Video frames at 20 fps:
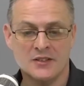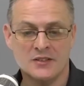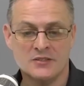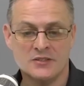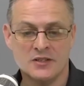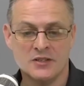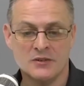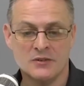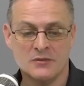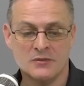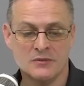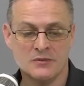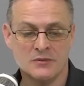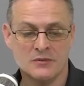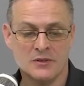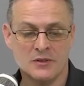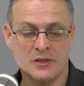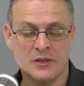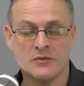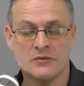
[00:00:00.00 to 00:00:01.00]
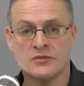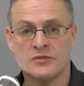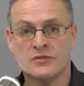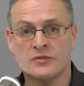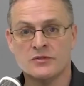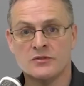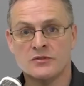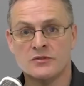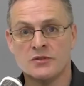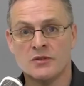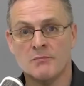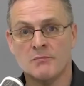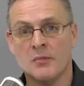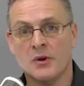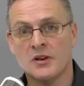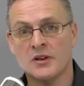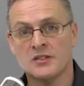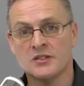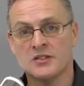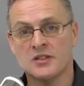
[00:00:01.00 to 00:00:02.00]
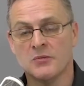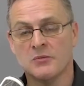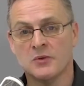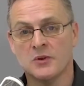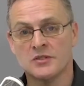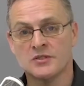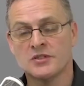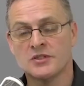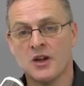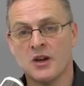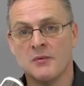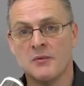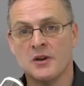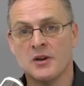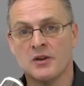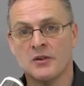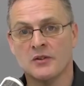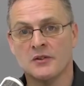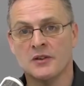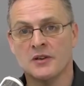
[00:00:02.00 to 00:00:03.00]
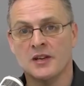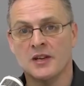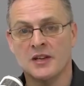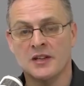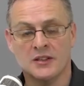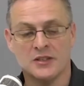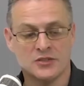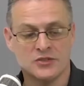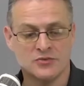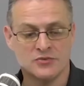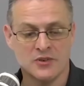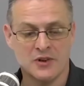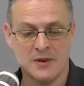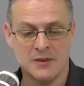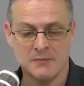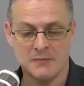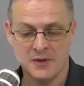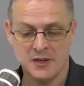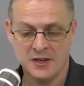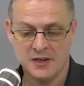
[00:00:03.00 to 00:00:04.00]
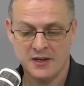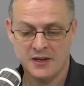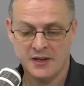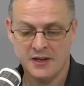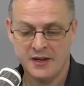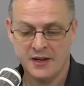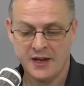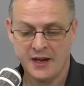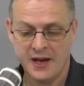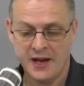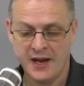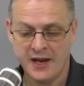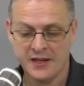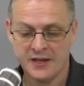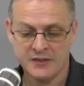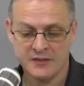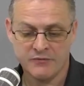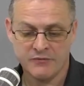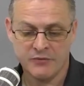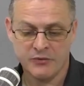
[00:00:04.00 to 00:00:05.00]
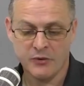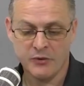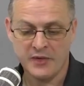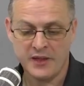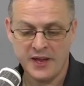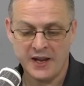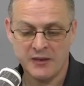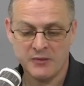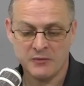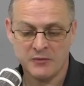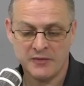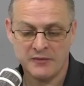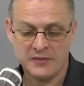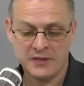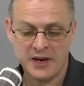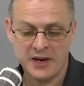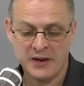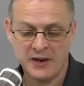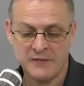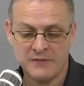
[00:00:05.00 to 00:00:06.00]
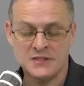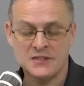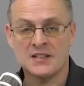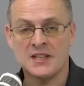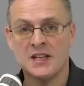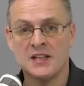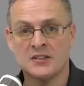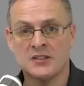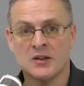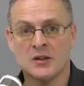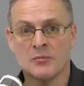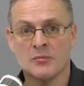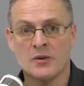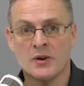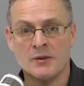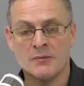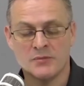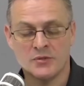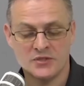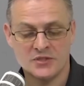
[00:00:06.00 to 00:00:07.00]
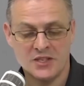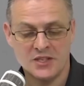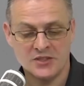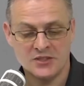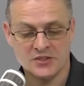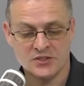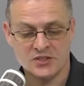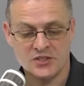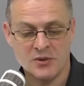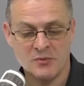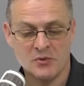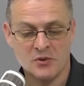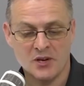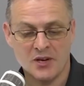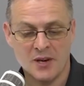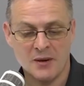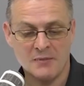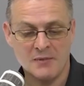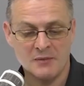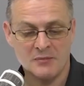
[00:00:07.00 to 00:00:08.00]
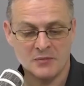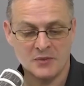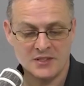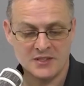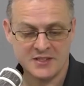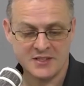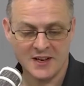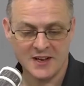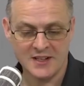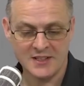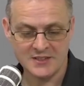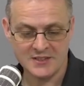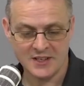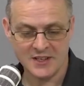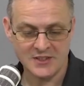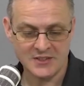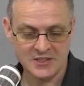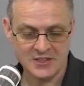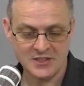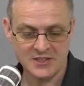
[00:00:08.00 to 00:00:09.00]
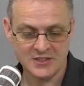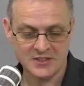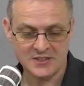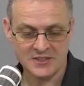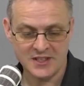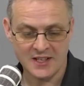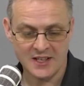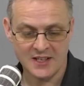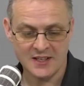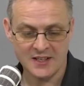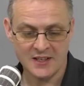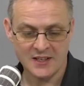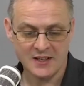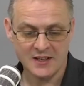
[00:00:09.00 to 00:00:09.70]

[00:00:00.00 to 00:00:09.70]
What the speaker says: to, you know, to monitor what's going on in the stream. And for that, we now have standard operating procedures. She will come in with signs like she just did.